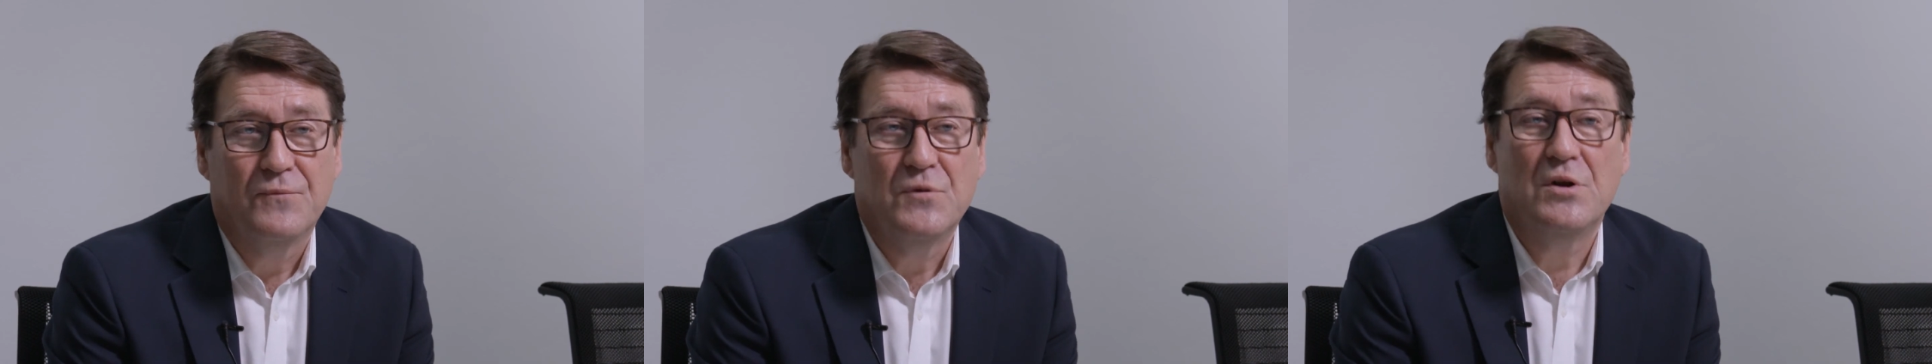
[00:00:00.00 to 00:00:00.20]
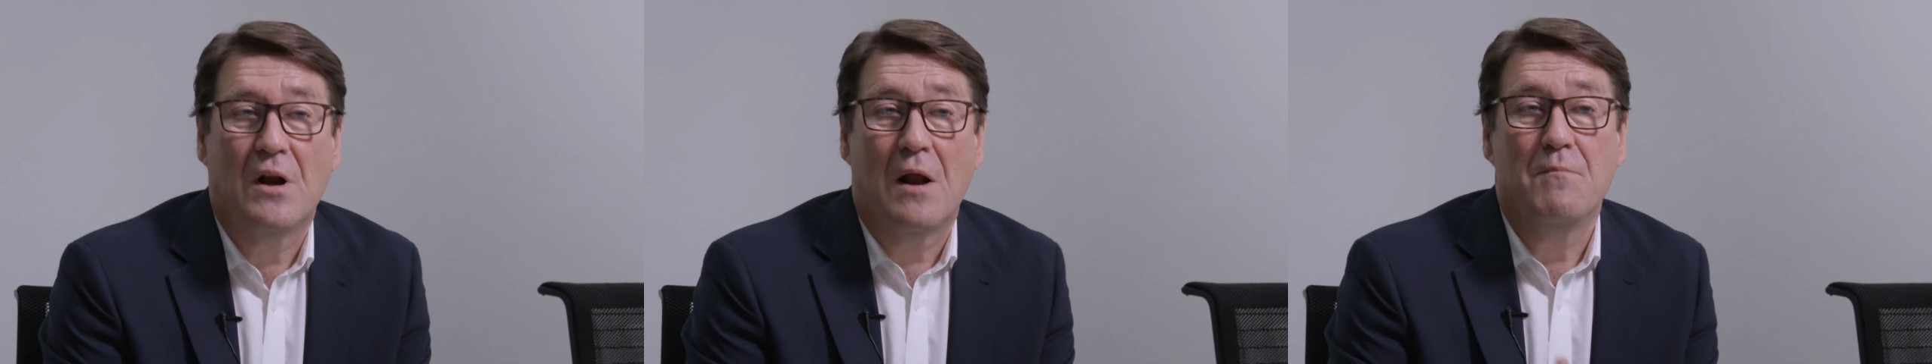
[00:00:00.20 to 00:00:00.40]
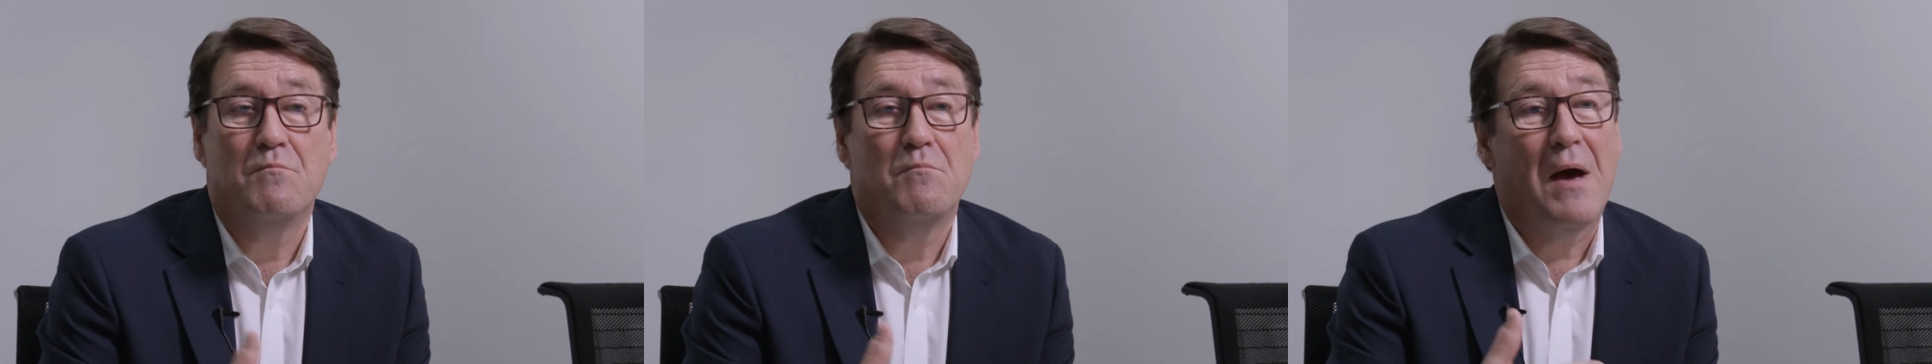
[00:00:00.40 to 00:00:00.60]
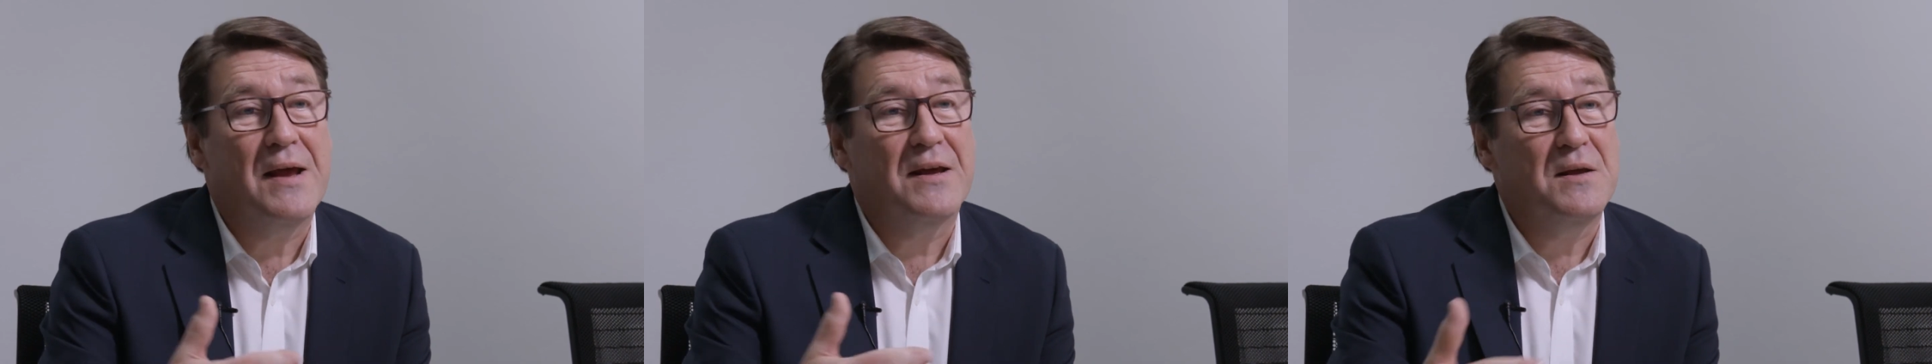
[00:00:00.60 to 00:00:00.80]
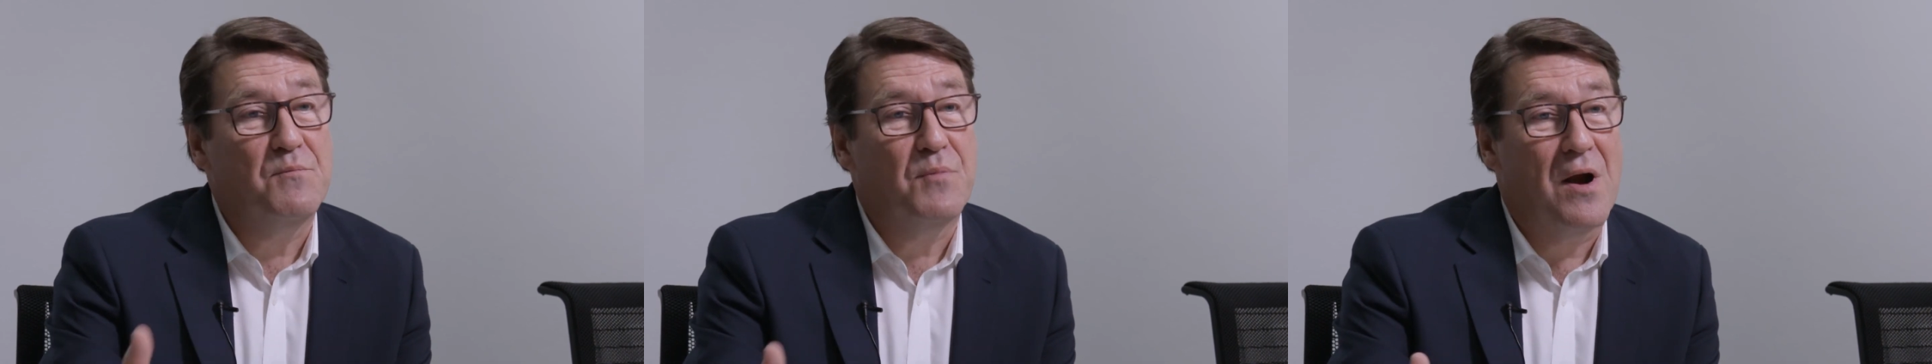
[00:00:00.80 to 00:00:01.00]
you know,
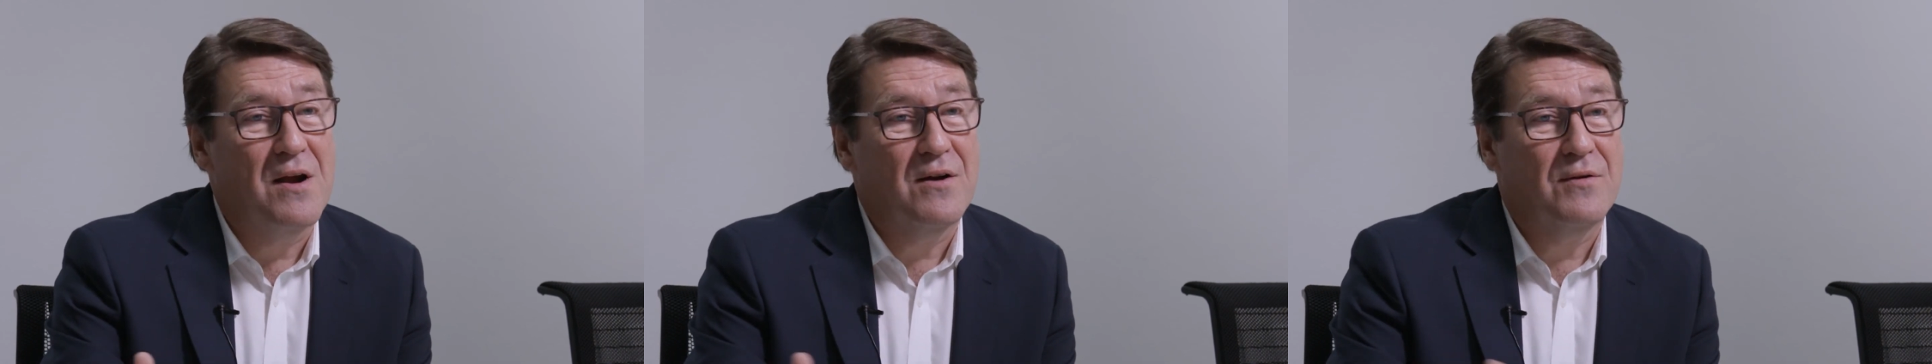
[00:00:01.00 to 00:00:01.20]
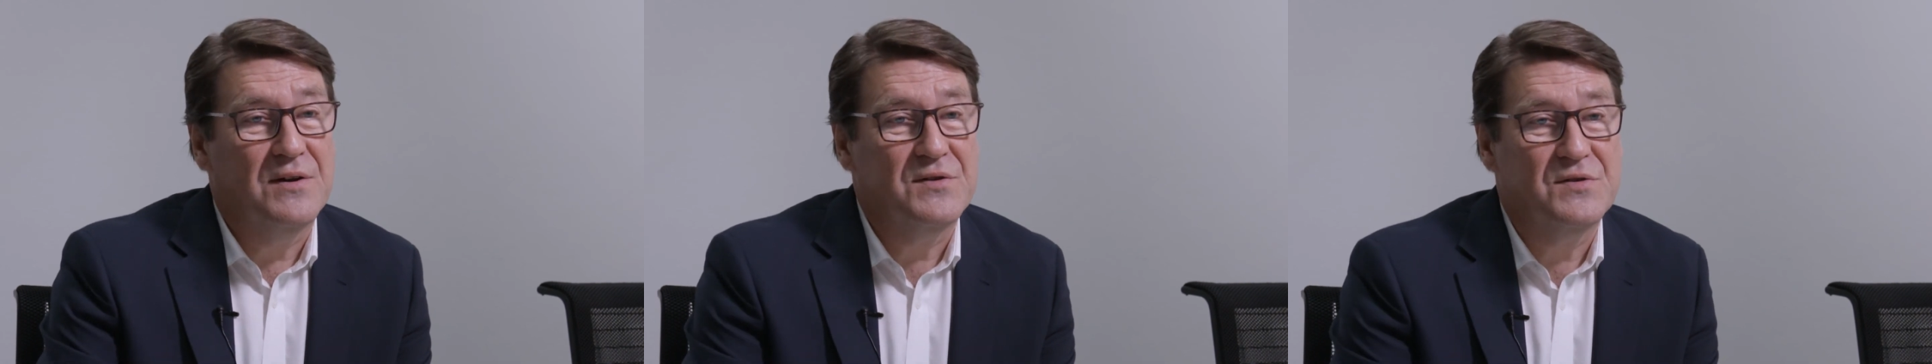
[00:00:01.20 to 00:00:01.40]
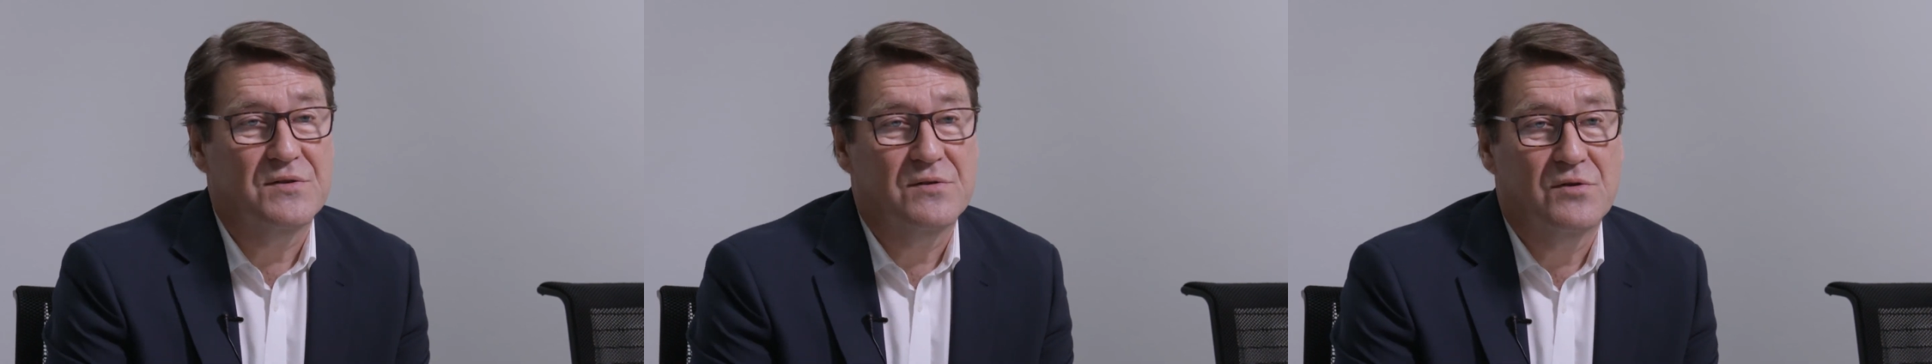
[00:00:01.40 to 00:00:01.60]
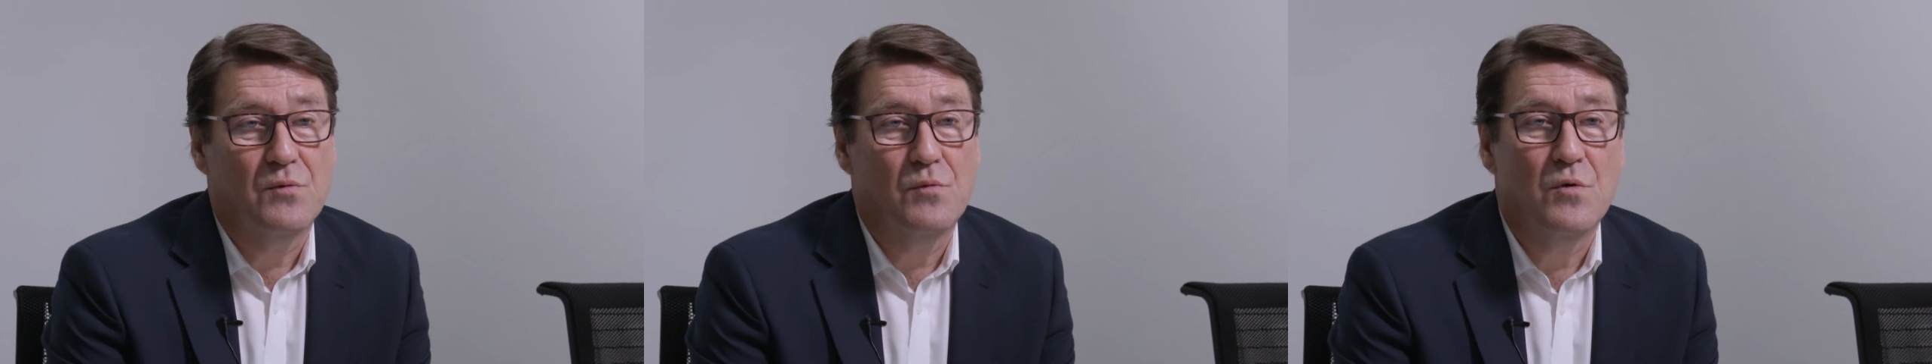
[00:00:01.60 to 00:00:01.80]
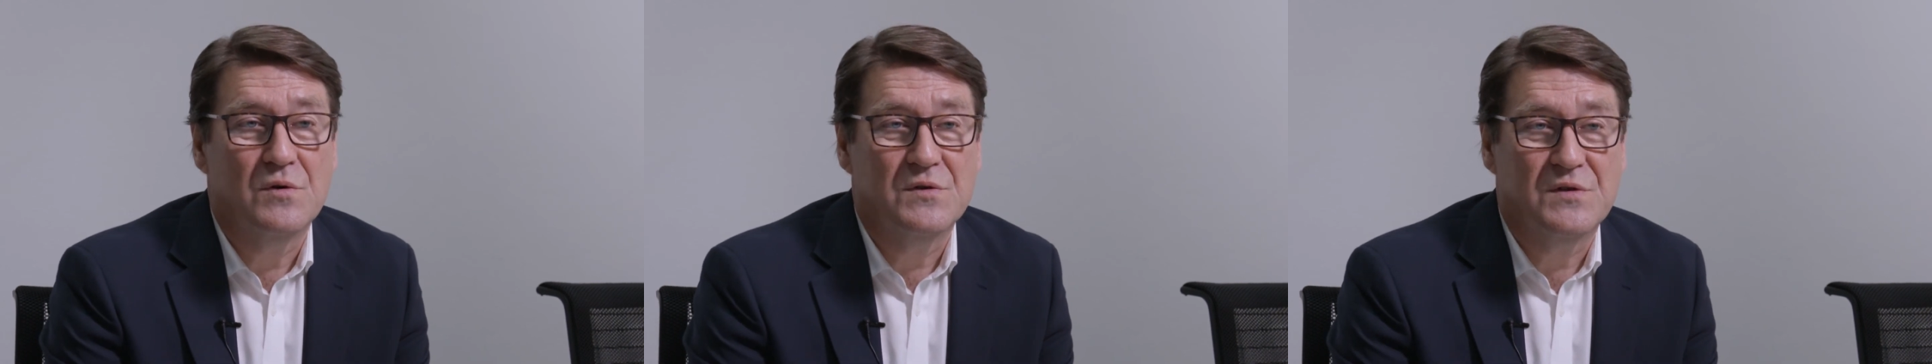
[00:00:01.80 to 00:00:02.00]
making progress
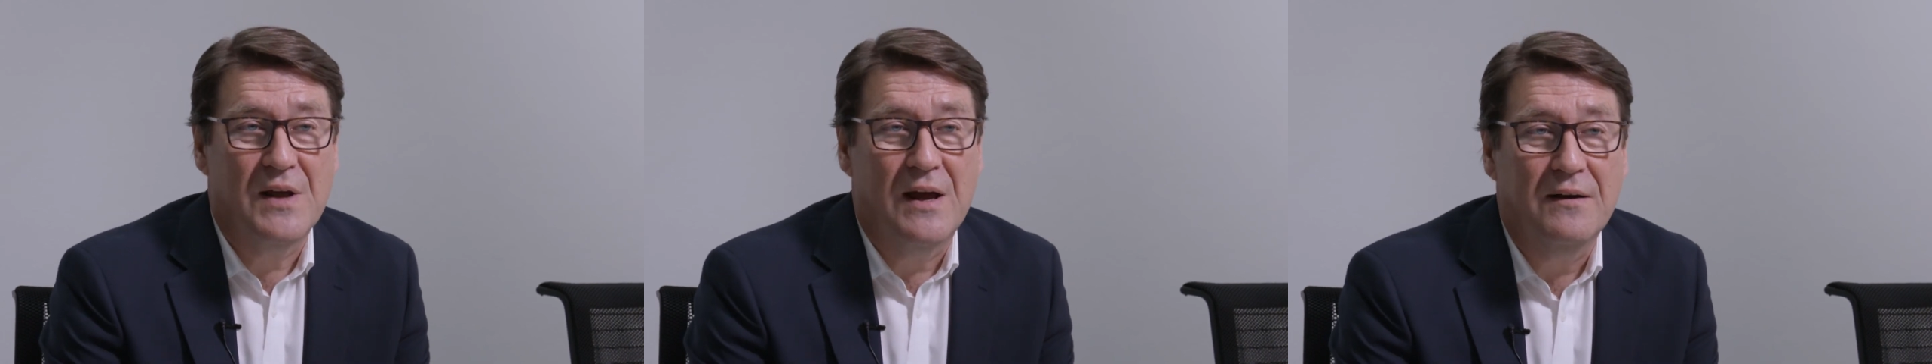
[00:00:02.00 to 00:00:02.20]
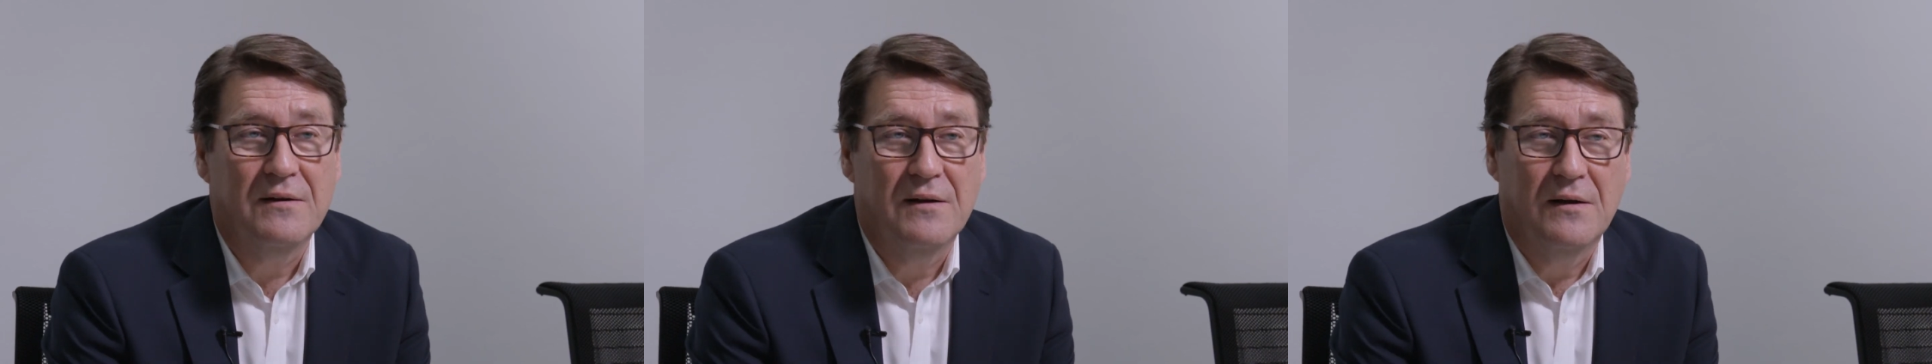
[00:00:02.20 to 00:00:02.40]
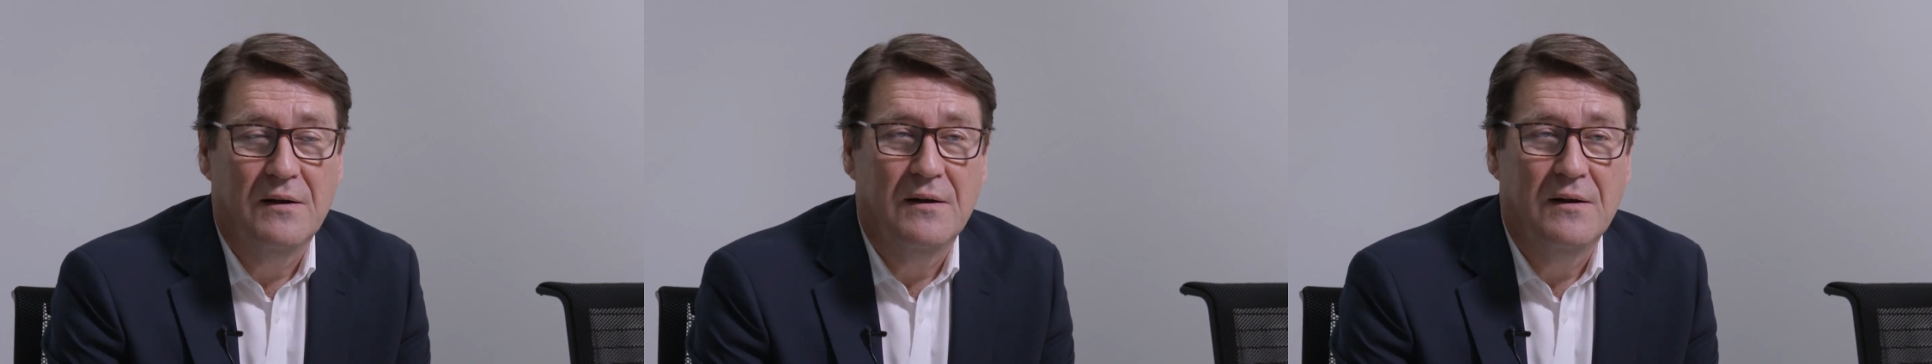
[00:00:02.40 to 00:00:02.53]
towards that,